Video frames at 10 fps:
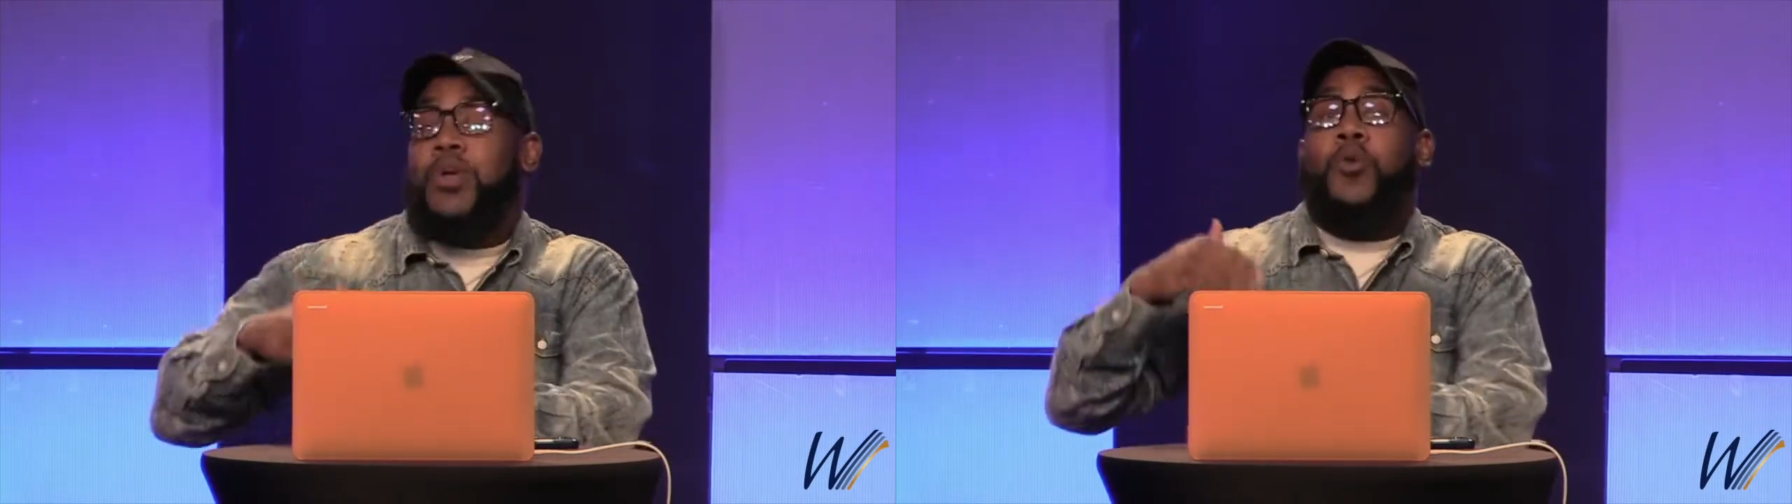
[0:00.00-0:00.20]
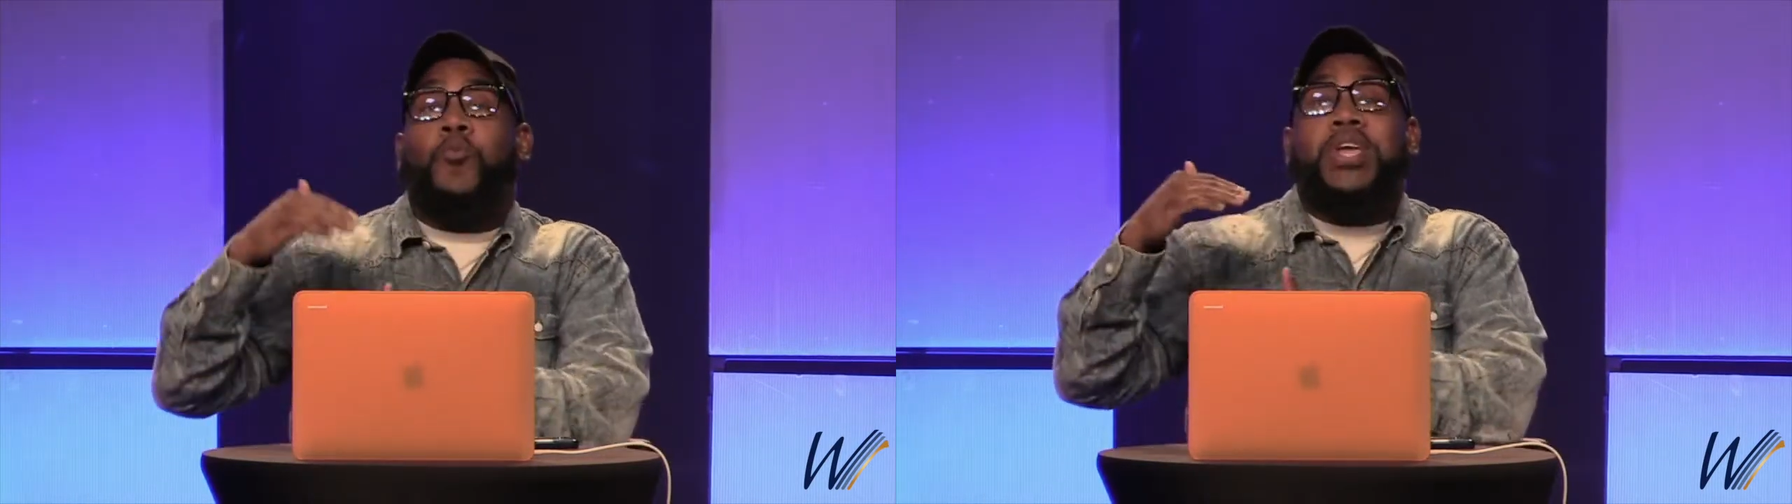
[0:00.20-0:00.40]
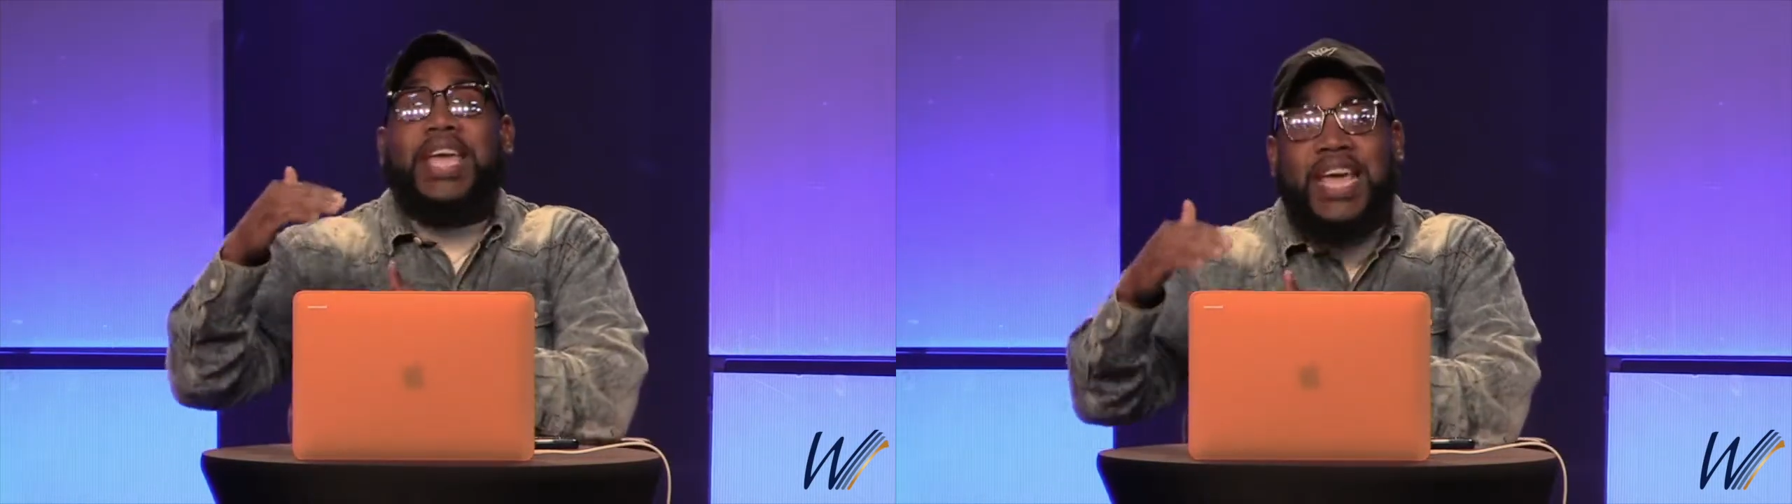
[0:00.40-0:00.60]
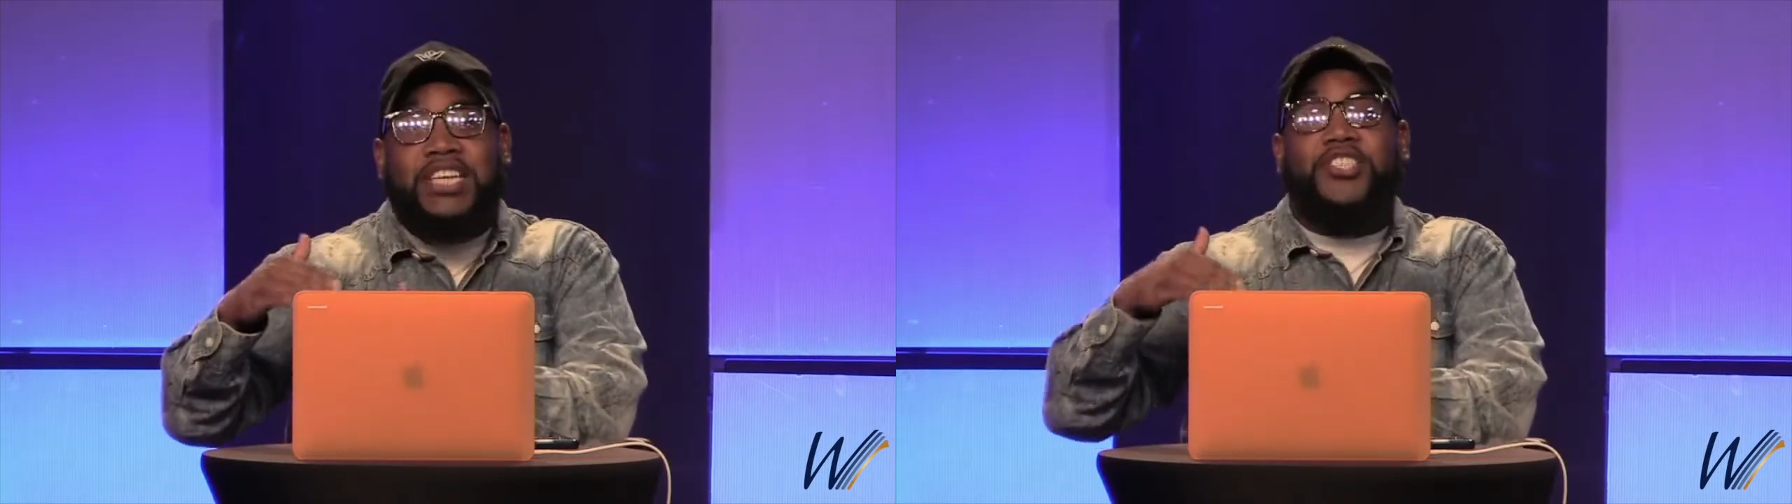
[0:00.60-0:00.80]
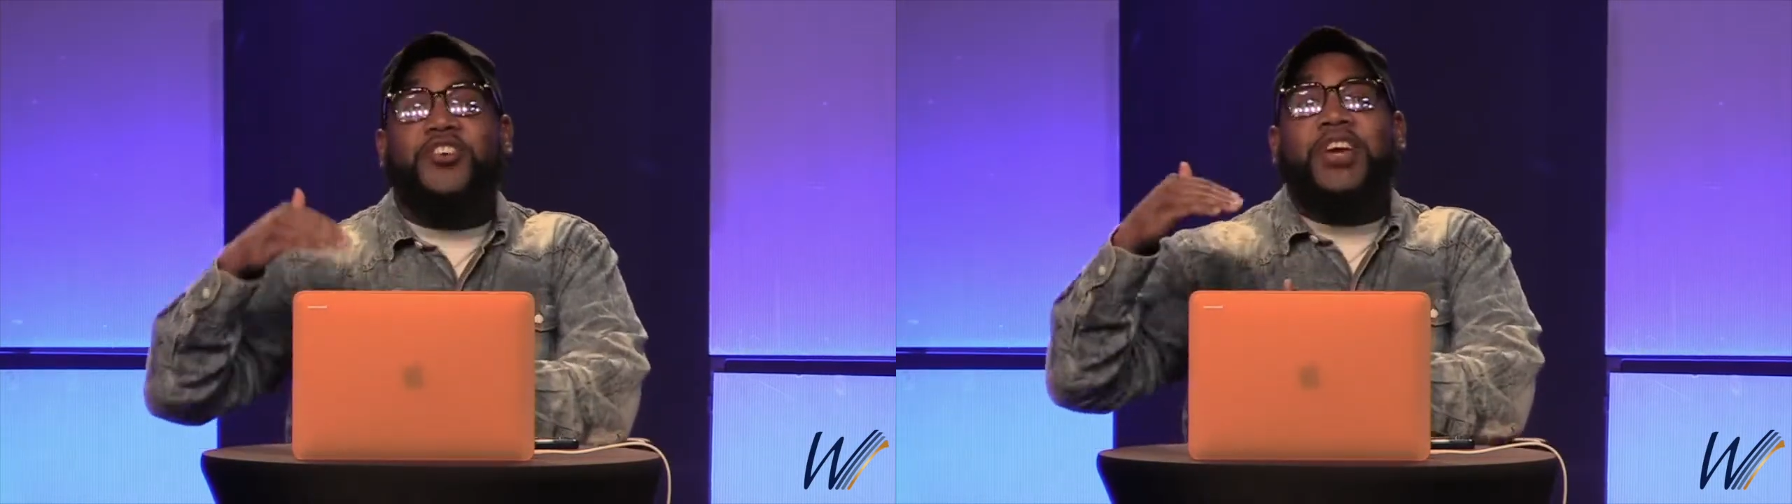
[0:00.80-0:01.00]
we
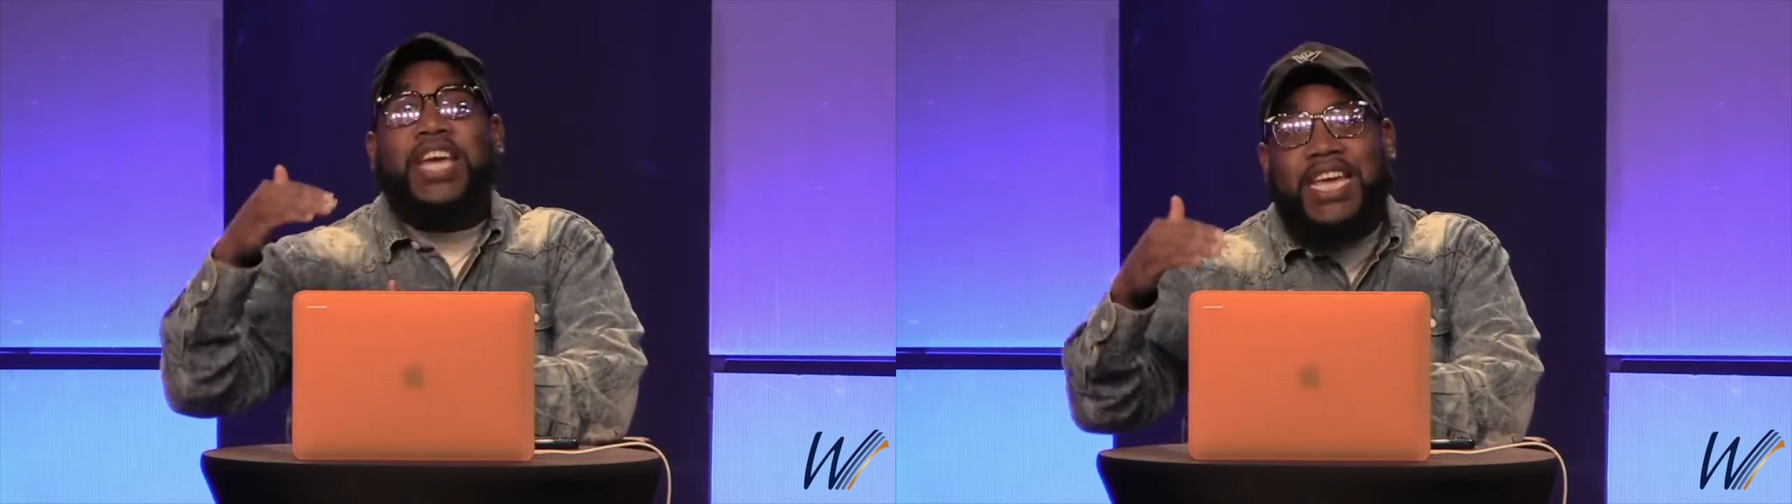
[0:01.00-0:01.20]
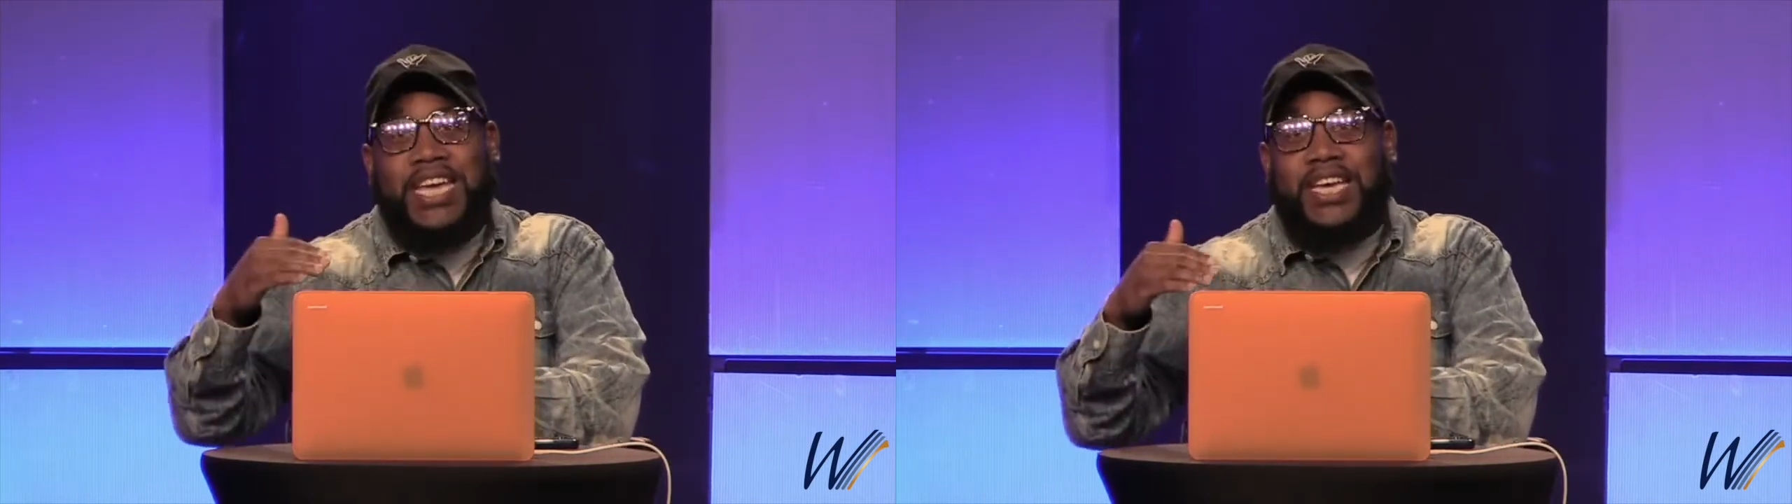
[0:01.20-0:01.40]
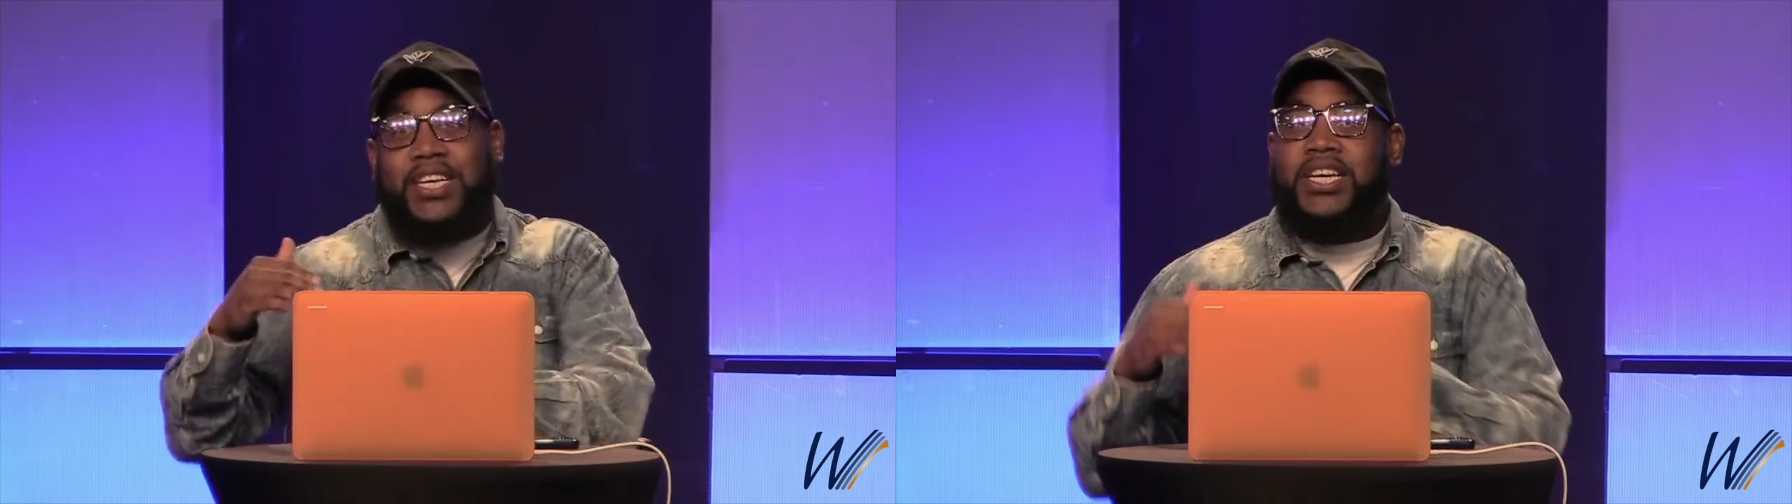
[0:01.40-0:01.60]
enter in